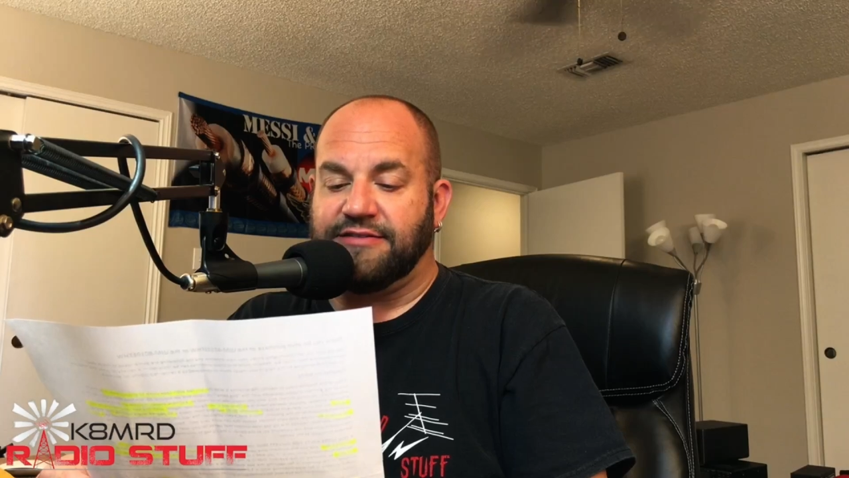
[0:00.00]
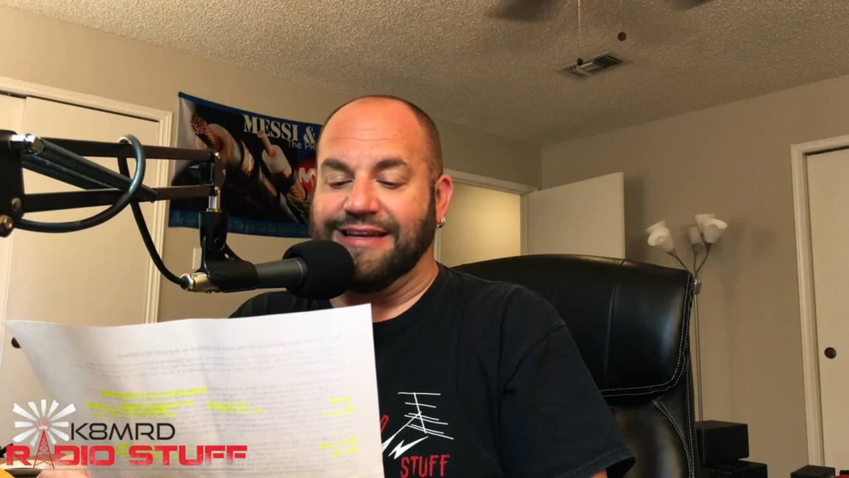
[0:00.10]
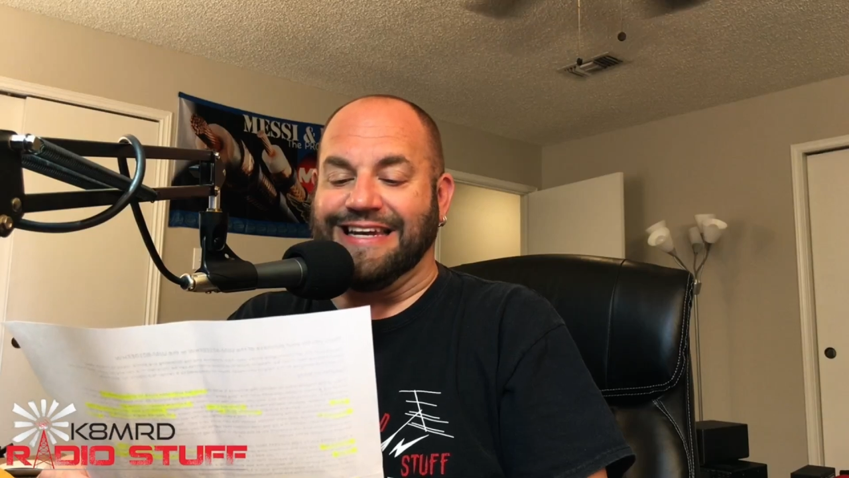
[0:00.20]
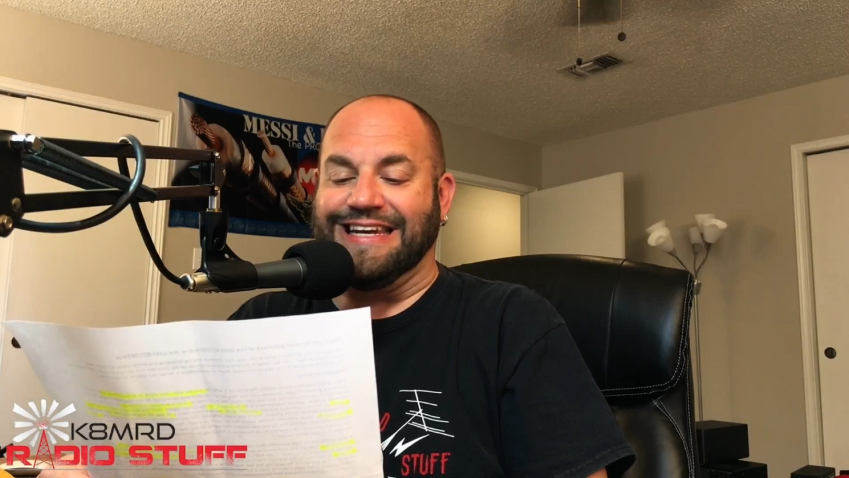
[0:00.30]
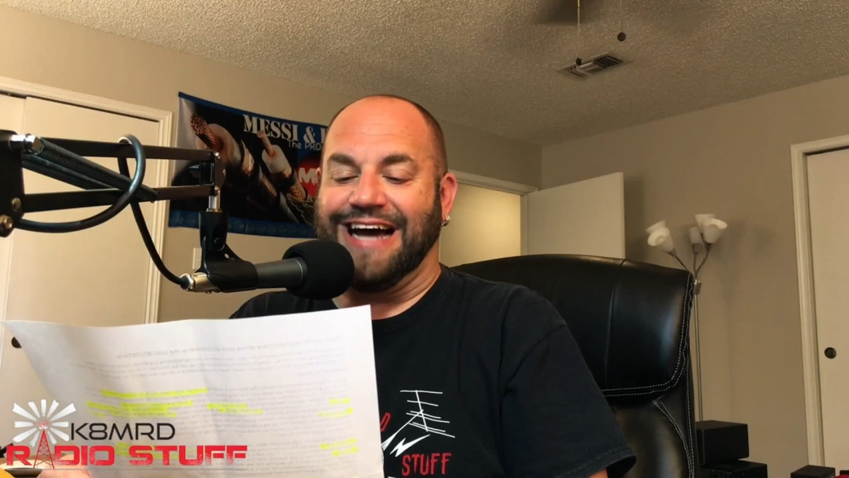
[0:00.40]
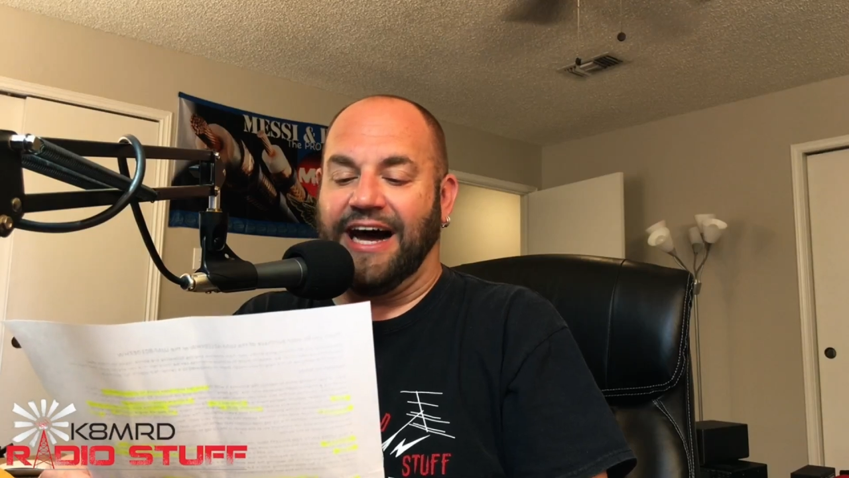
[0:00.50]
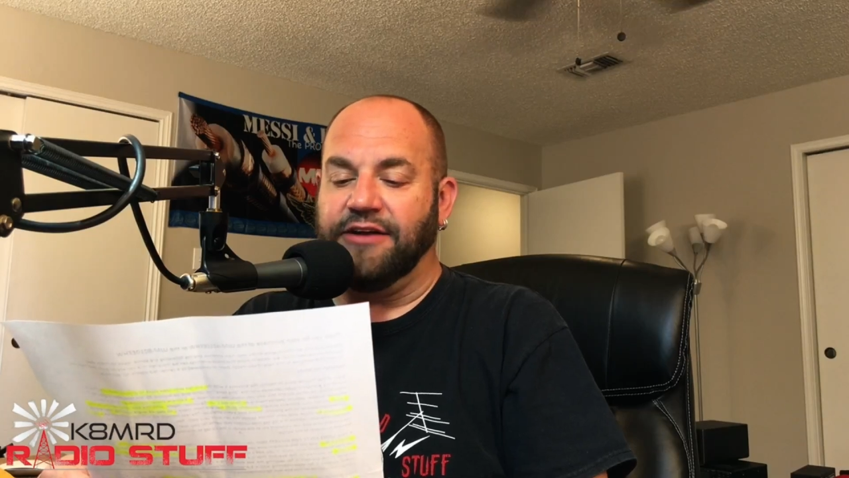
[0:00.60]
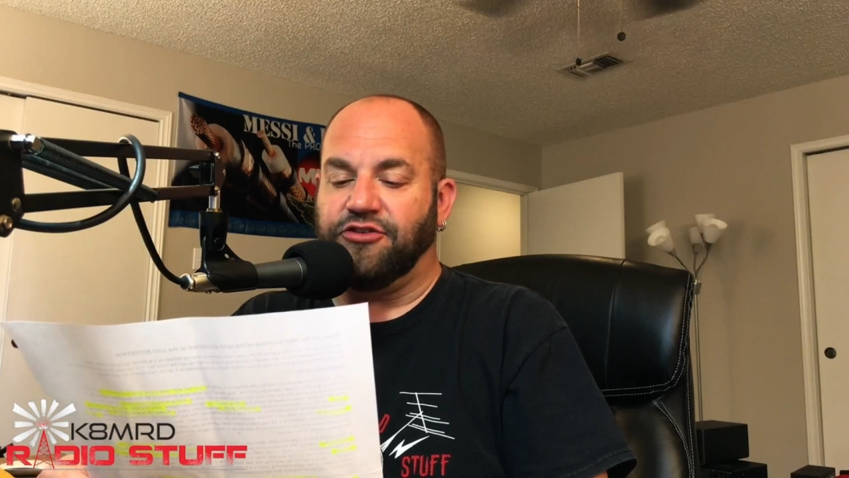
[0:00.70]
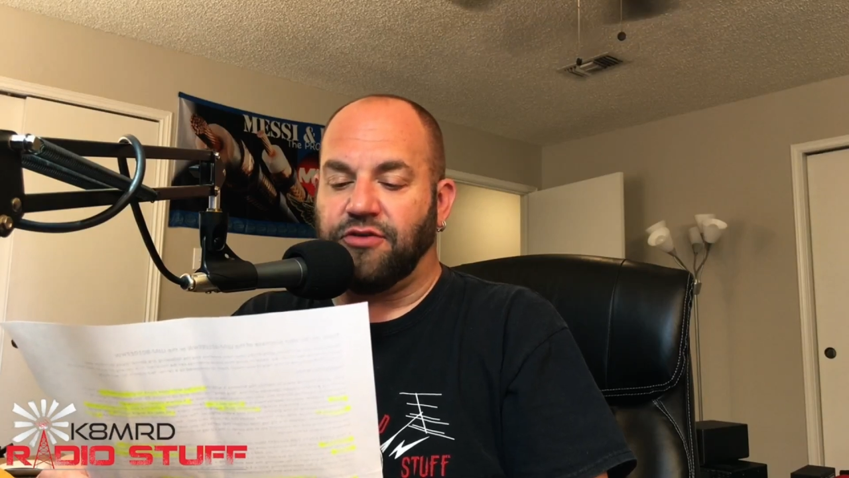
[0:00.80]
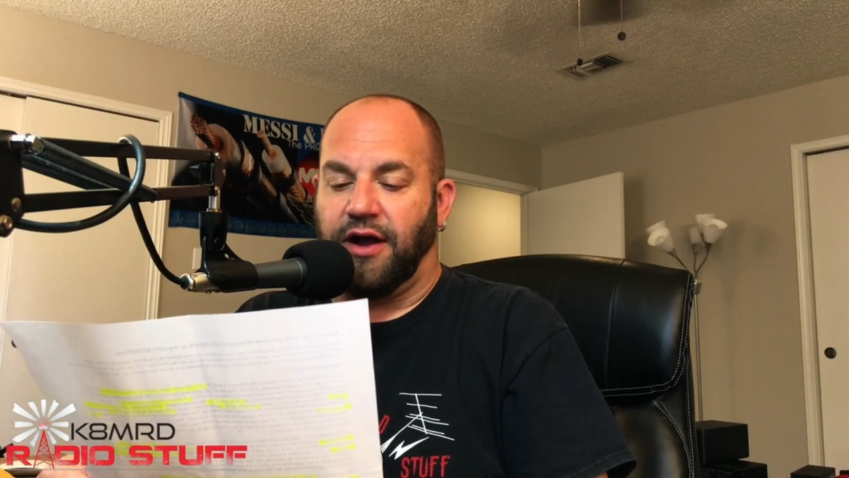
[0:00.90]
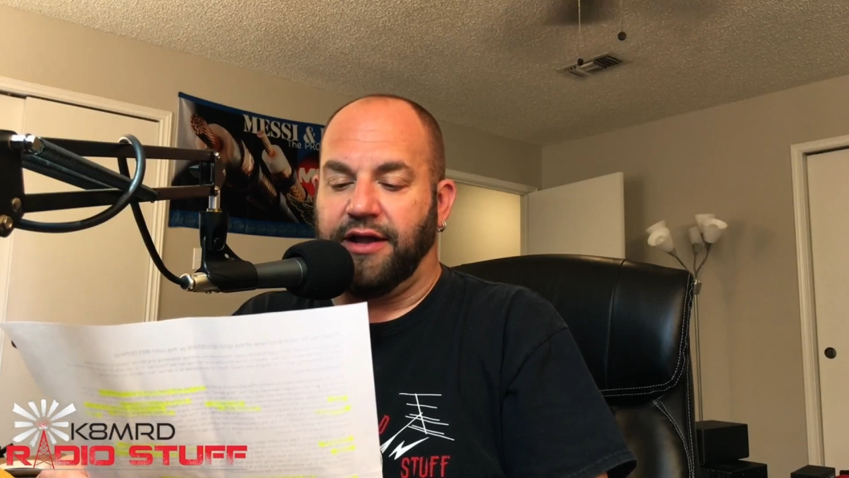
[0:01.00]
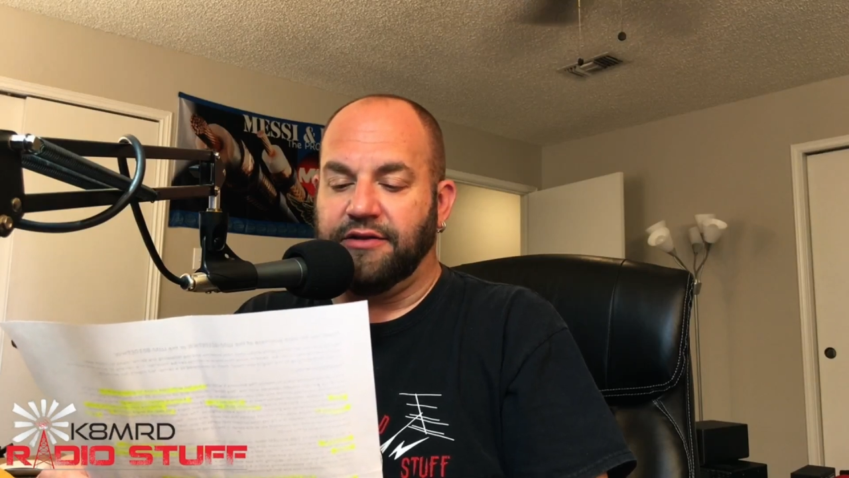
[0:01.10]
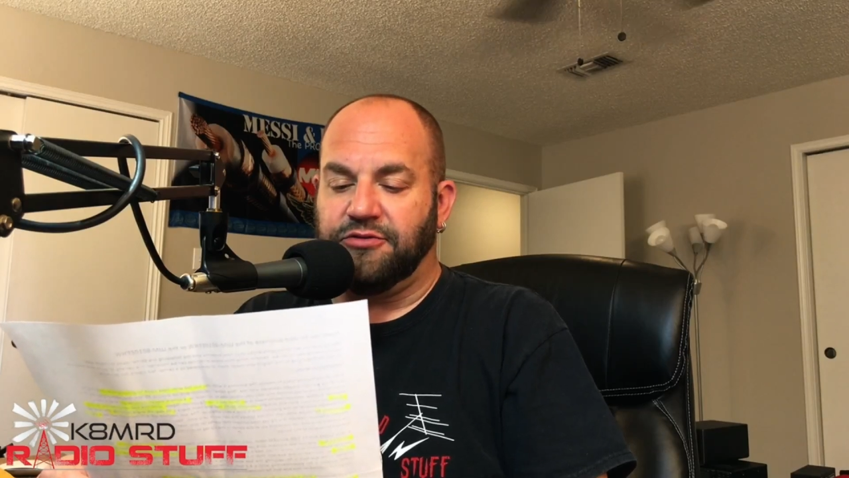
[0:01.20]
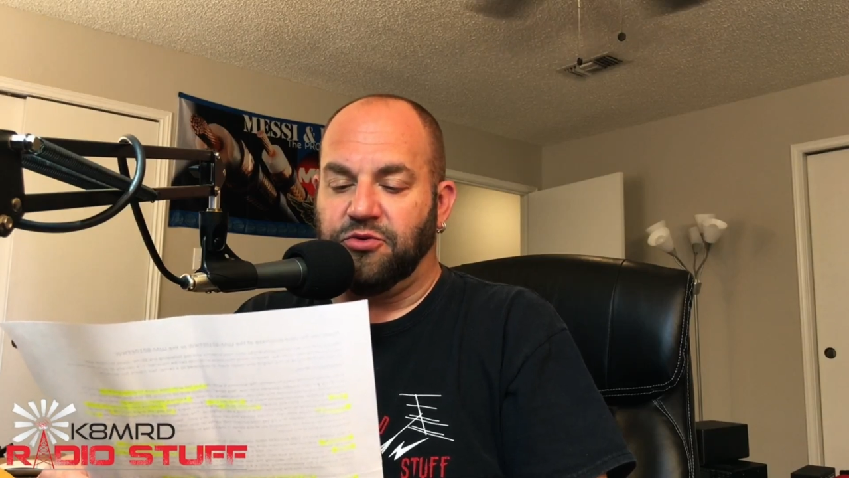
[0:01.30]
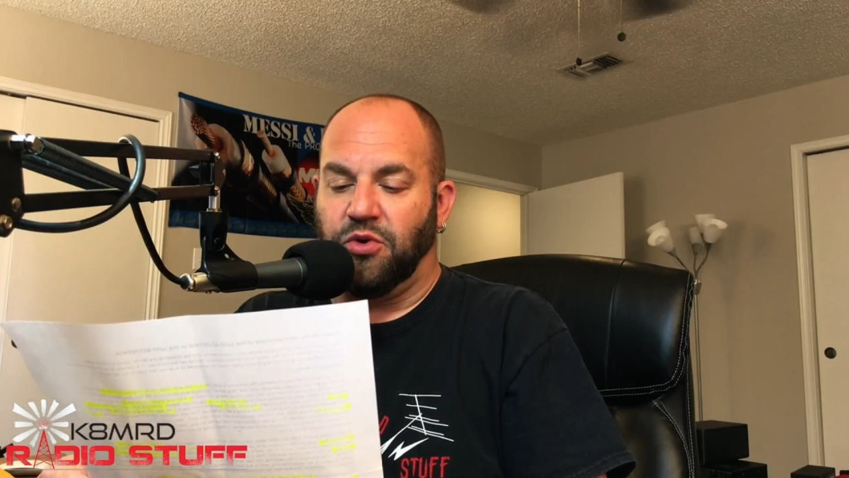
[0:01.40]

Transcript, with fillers: not trying to